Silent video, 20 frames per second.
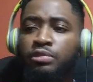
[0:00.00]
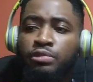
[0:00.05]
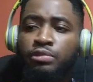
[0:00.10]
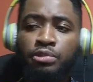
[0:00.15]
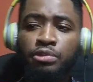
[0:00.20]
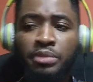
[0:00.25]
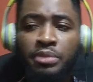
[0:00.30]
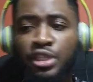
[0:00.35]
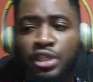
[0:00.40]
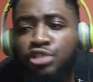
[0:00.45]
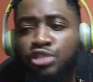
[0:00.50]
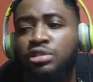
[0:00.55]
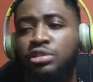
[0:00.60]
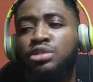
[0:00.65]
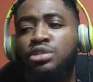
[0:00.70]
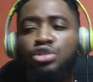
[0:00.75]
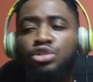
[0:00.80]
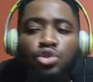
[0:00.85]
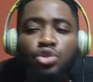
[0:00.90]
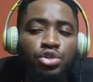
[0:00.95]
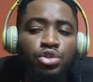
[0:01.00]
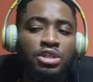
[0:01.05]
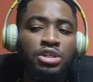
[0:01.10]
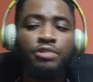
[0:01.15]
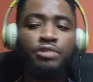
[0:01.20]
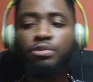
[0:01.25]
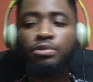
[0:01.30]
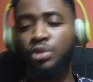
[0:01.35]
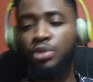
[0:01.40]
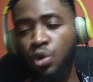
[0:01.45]
From Nigeria to Georgia,
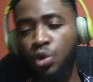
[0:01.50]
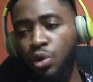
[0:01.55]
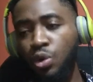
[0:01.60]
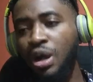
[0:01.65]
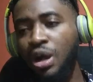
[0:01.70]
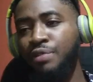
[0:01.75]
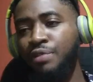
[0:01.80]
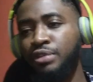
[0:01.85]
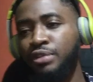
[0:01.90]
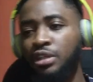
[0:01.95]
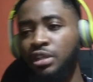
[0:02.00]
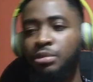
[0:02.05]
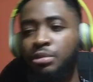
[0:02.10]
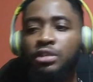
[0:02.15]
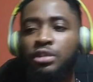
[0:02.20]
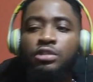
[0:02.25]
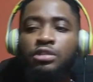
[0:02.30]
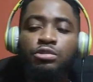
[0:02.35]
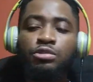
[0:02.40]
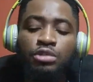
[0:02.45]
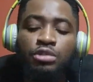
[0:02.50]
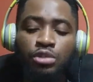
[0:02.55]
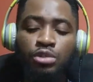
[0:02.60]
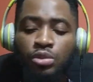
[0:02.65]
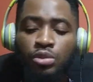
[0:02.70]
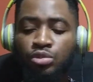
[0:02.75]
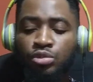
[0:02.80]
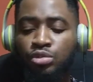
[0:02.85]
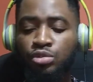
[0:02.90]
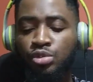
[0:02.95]
from the whole Africa, man, to the
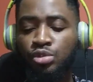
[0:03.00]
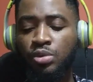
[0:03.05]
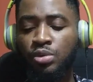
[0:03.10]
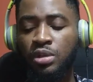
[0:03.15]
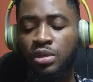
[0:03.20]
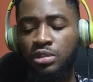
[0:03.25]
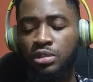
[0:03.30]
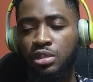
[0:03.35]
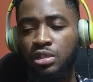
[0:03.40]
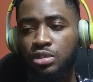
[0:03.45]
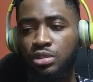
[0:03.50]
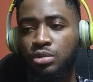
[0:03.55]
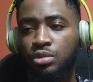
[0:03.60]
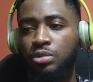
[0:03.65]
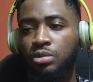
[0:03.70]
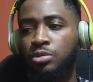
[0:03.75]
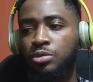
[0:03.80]
US. Let's go.